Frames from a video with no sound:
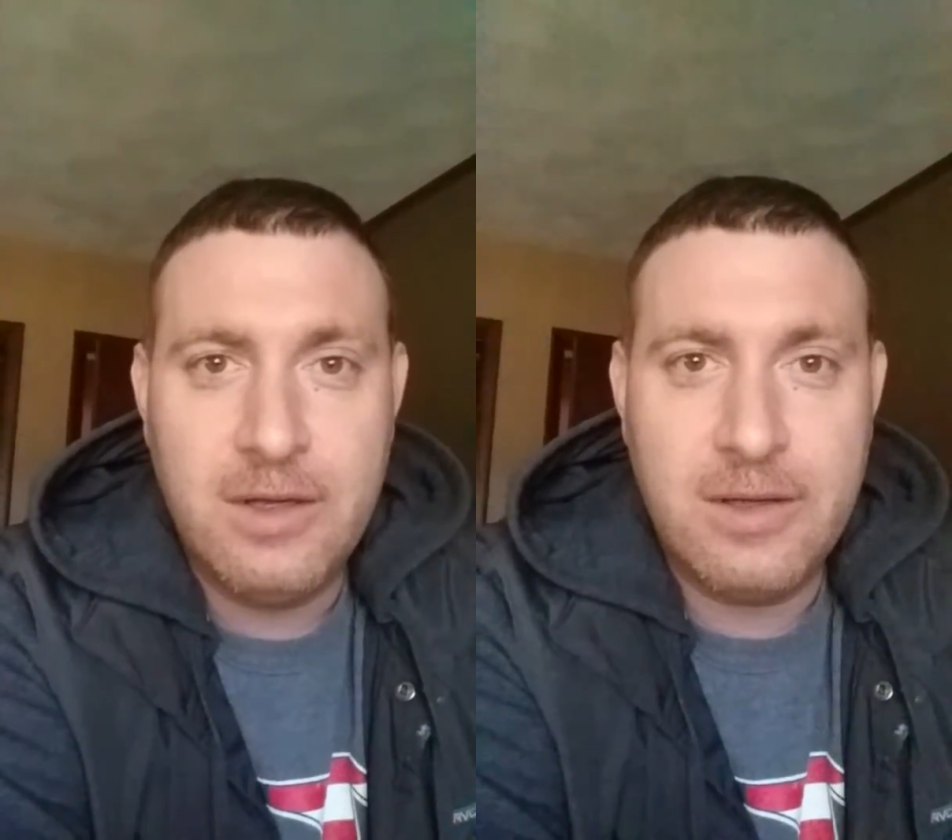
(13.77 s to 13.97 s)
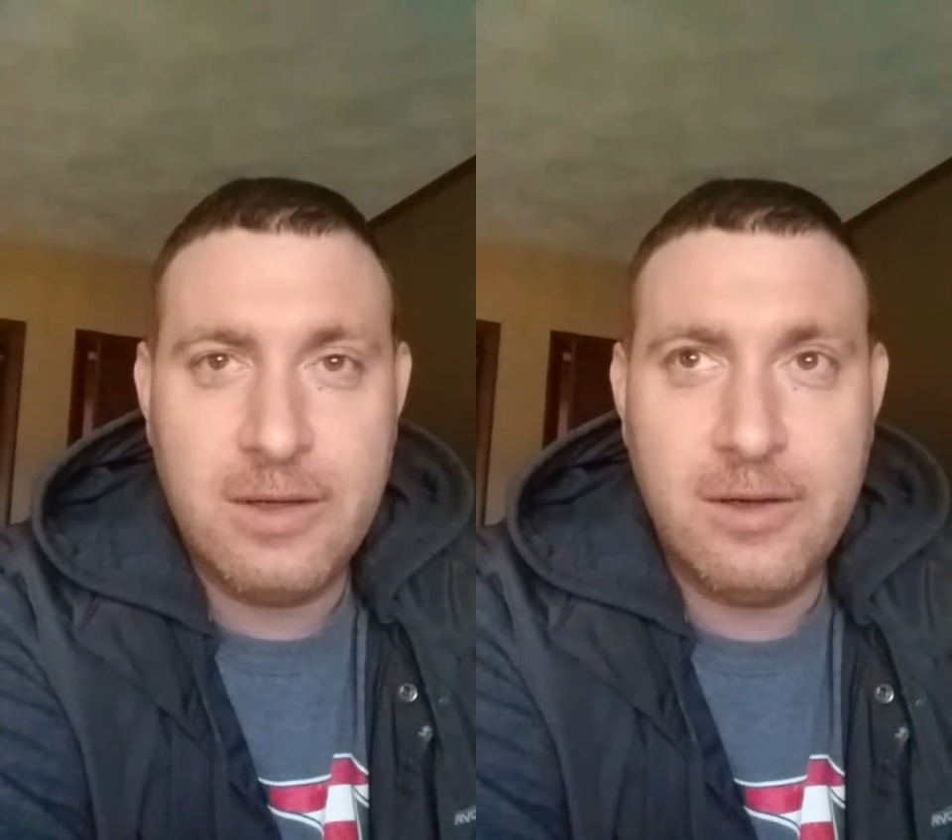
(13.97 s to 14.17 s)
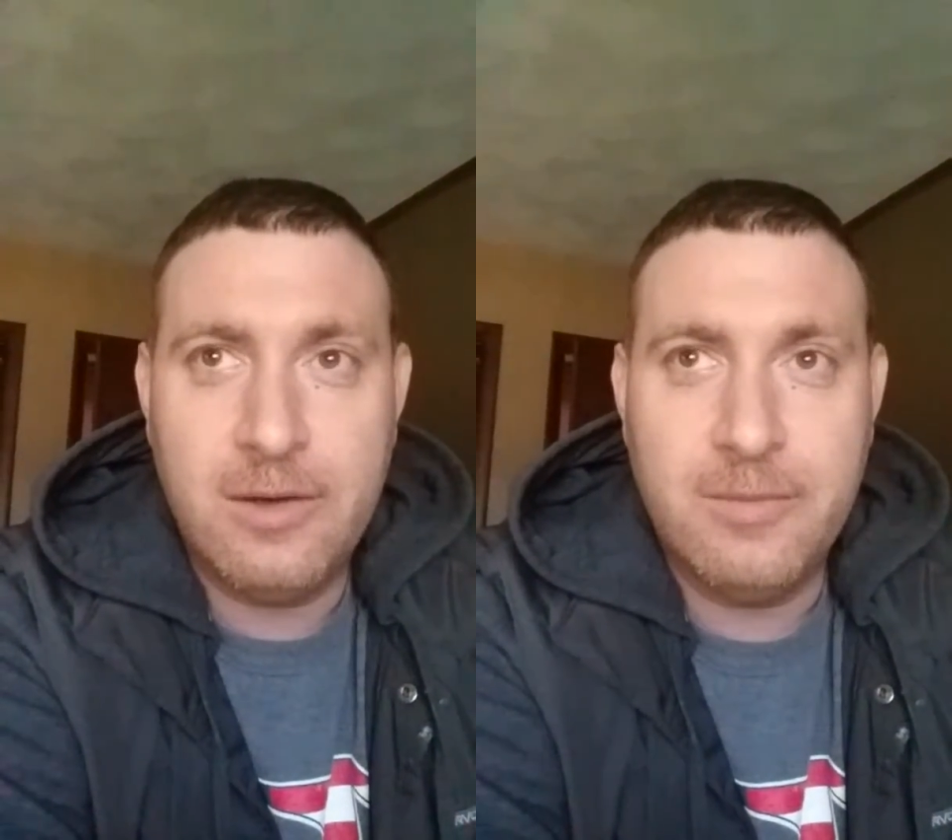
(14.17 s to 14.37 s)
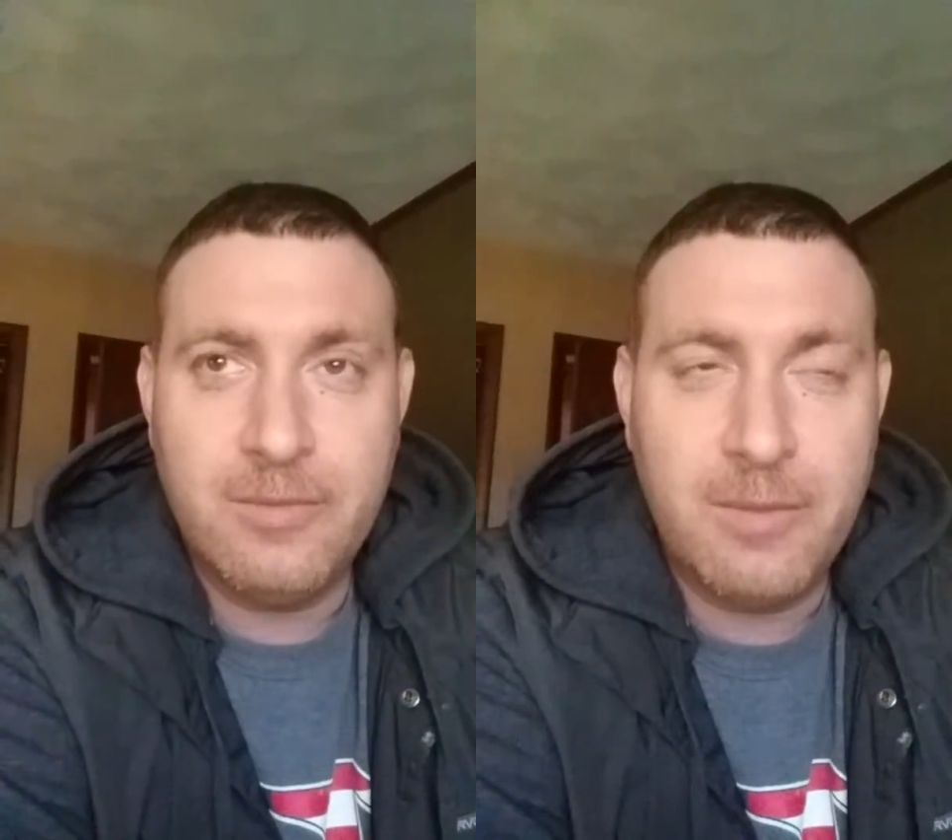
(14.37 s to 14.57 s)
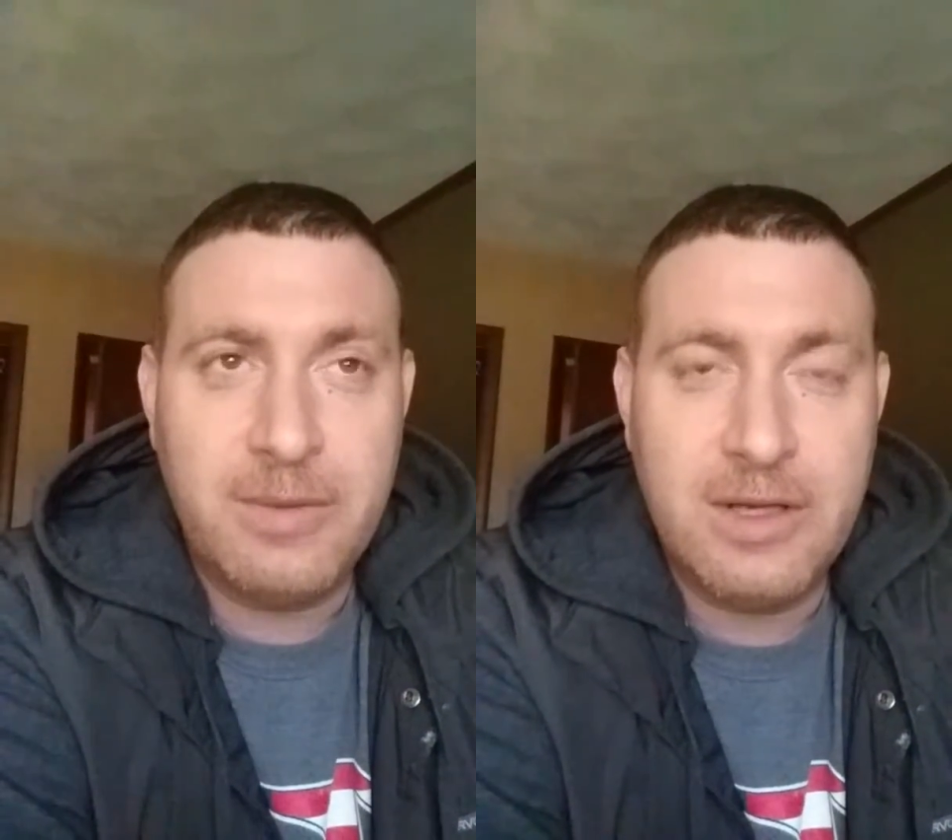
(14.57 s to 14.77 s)
I'm
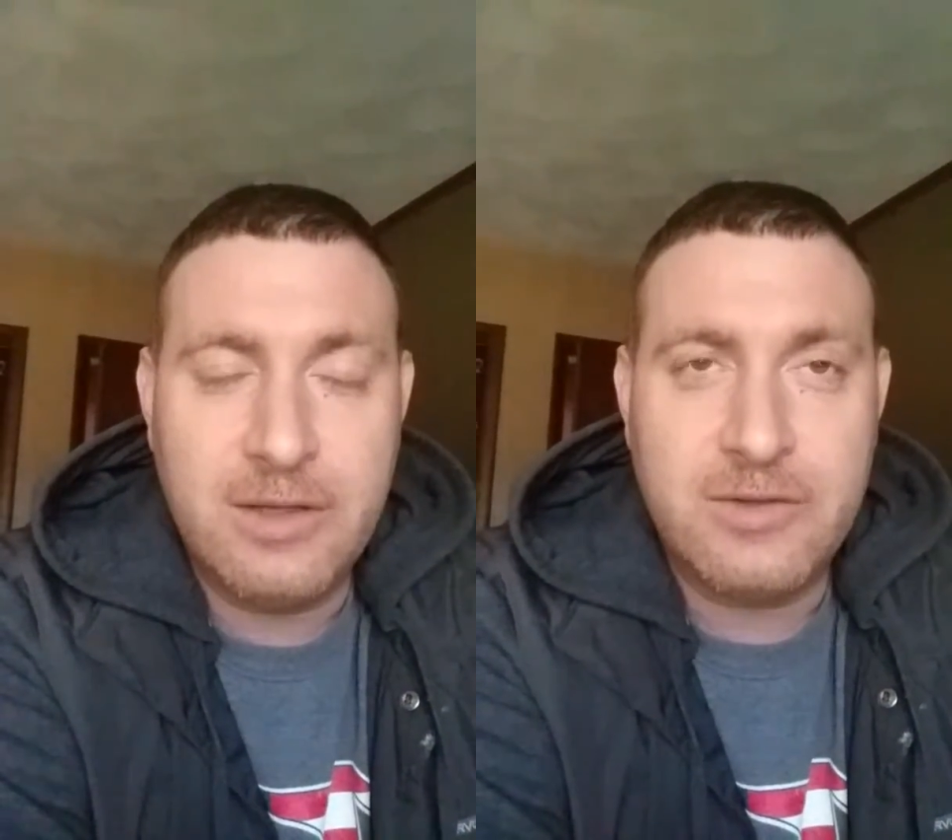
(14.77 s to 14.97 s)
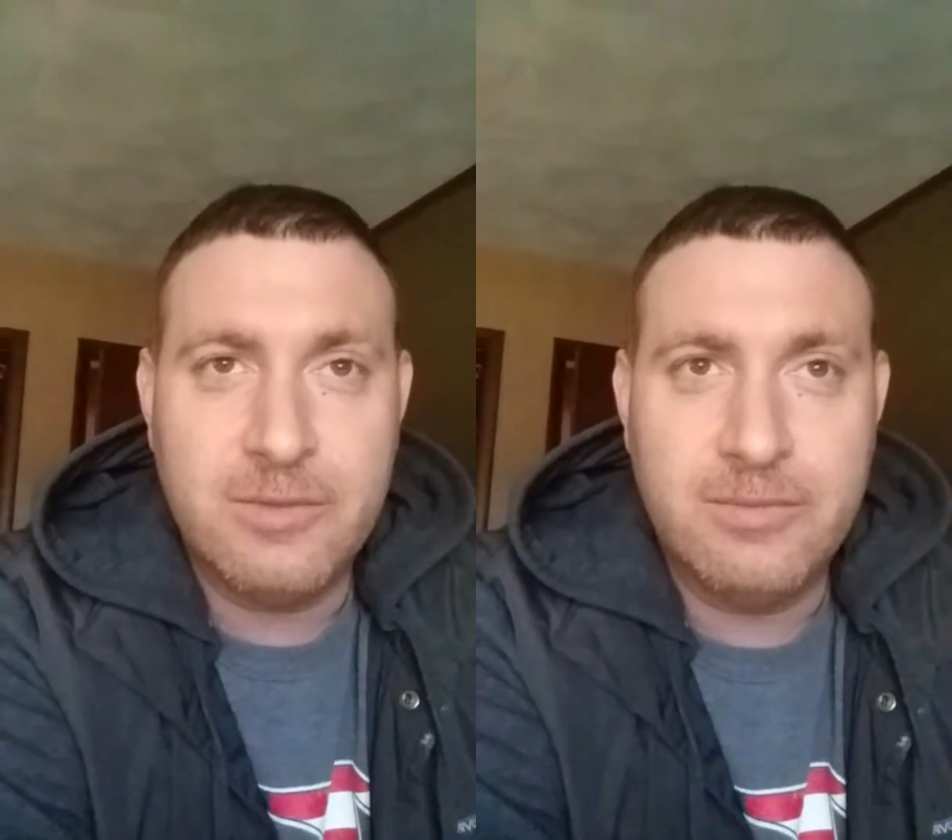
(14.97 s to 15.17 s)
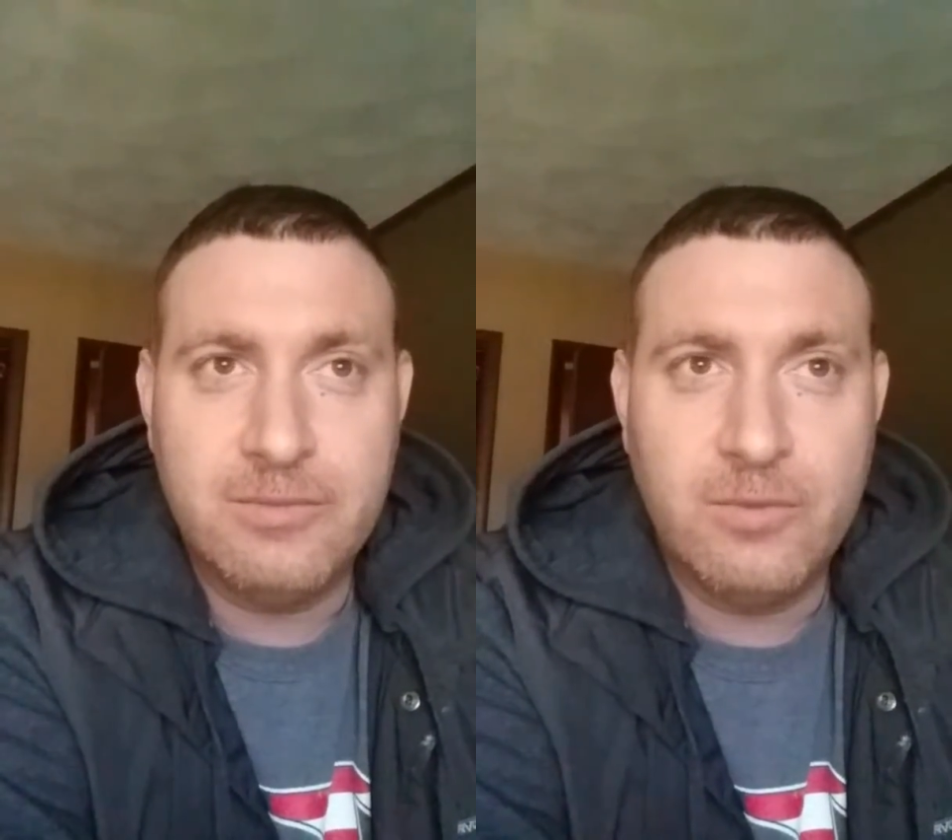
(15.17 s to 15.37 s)
getting some